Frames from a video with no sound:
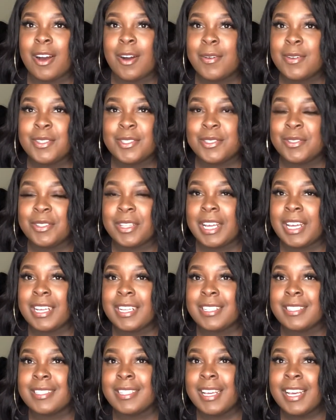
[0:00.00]
I always do that,
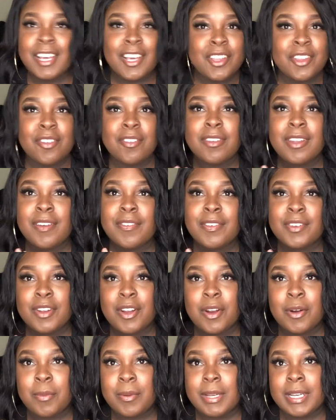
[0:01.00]
because you never
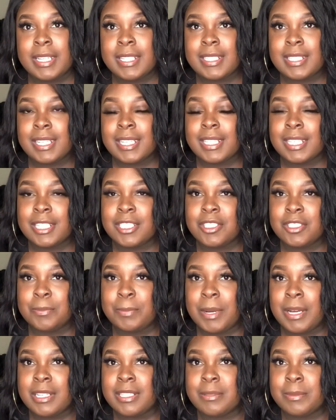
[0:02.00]
know what insight that you
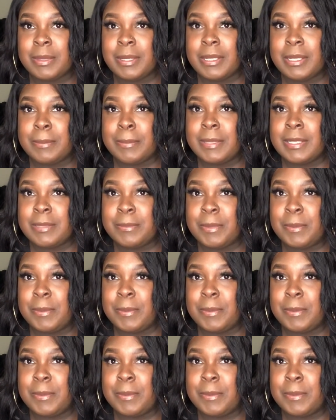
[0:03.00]
possibly could be